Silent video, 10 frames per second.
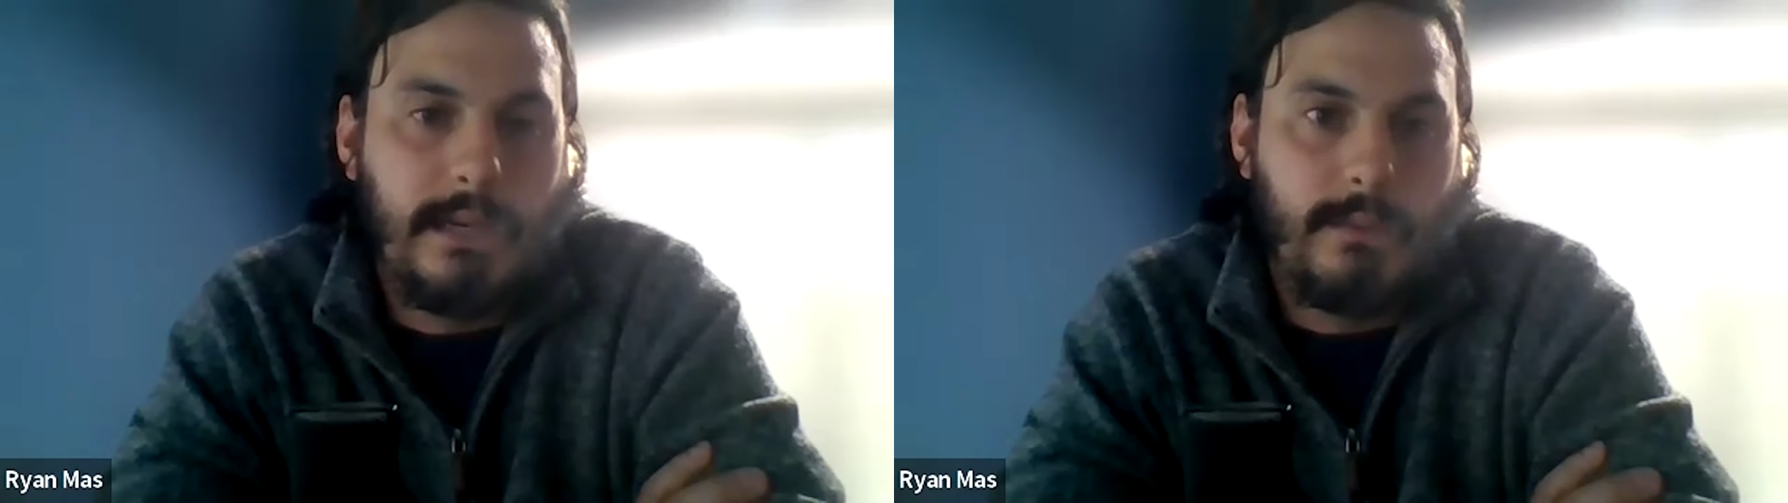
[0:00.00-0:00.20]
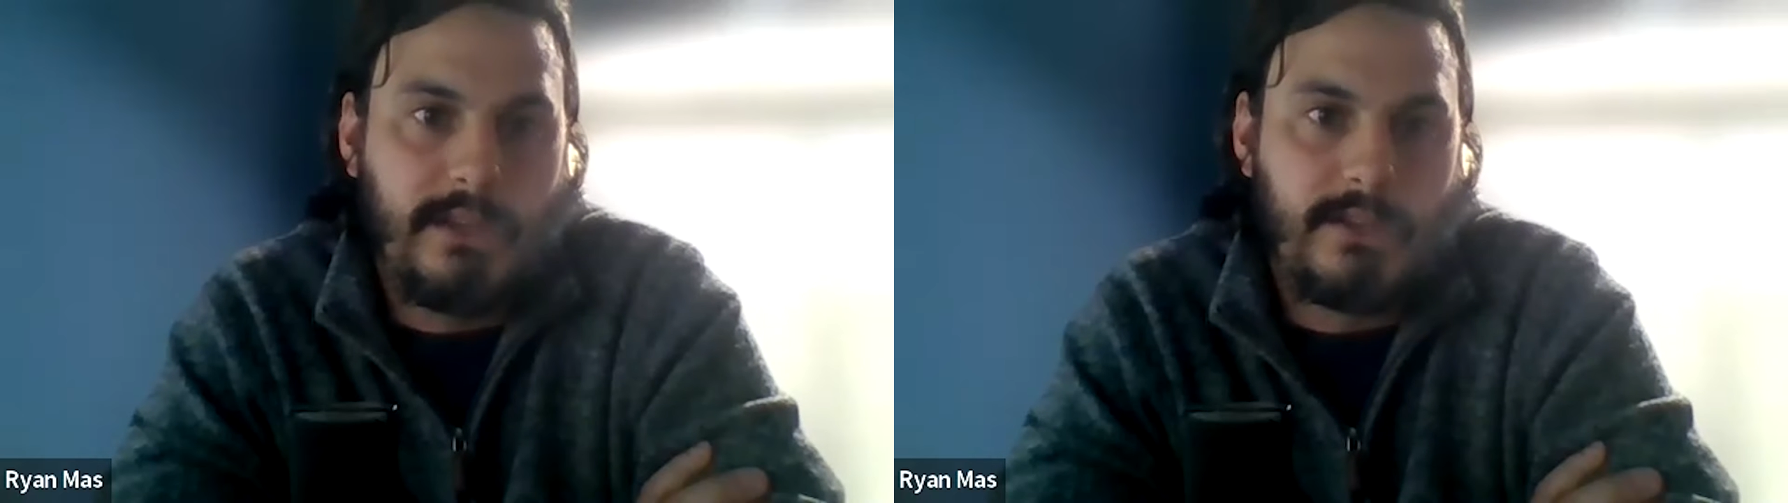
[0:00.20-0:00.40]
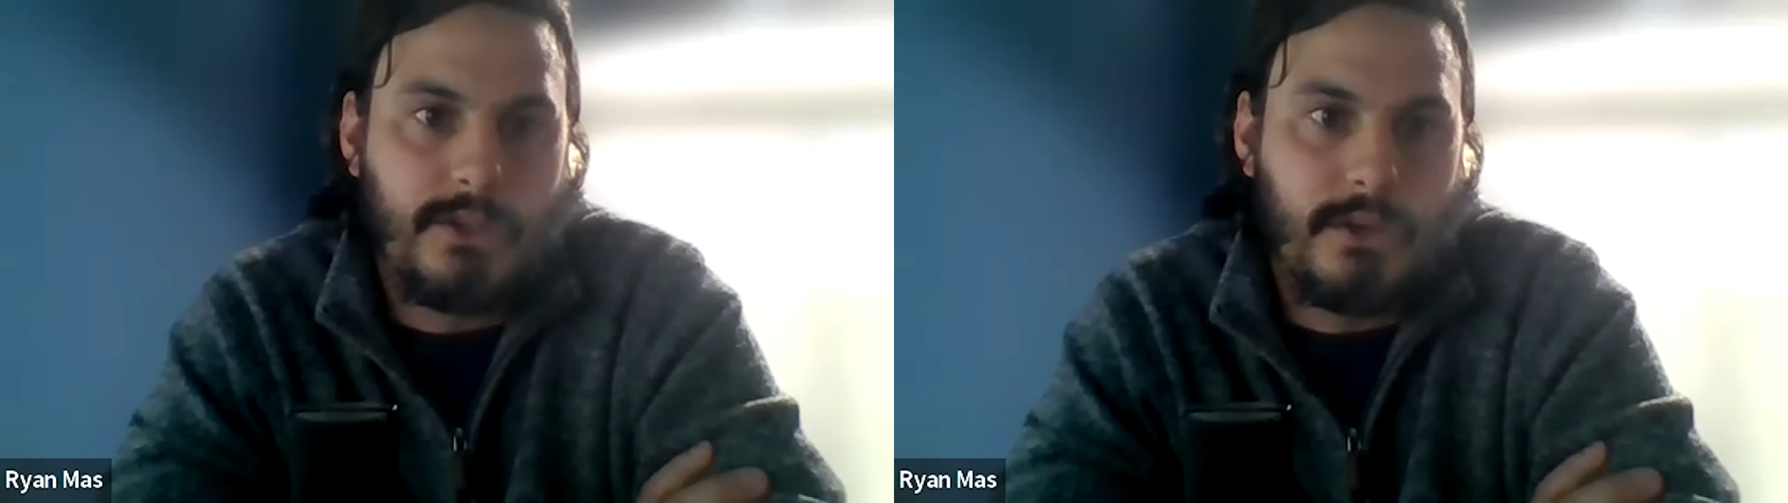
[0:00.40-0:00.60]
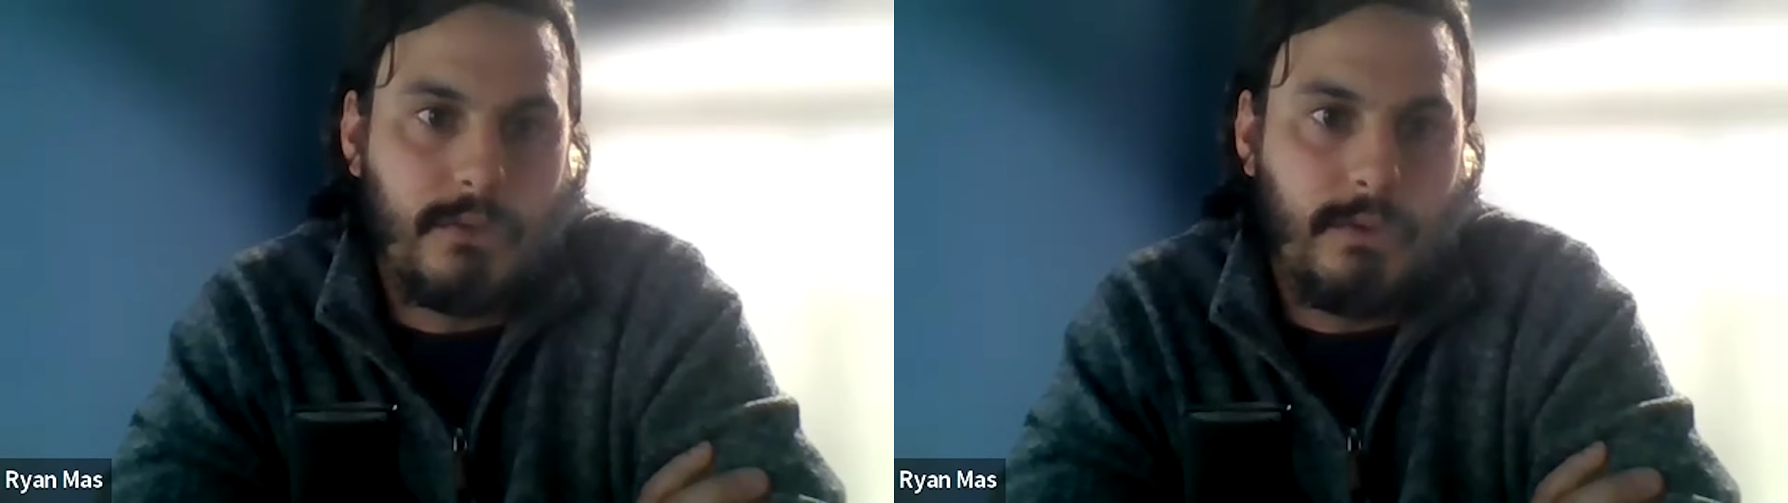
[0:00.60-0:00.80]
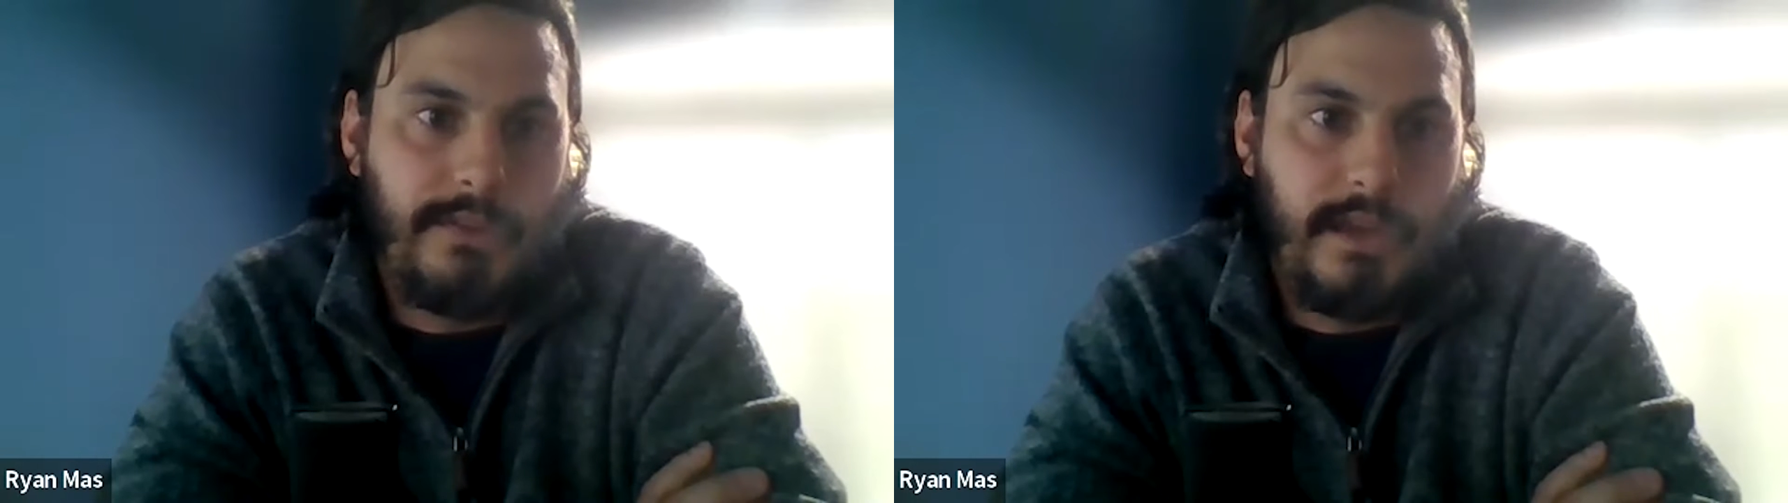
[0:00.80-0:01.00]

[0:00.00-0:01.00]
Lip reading: And we could start with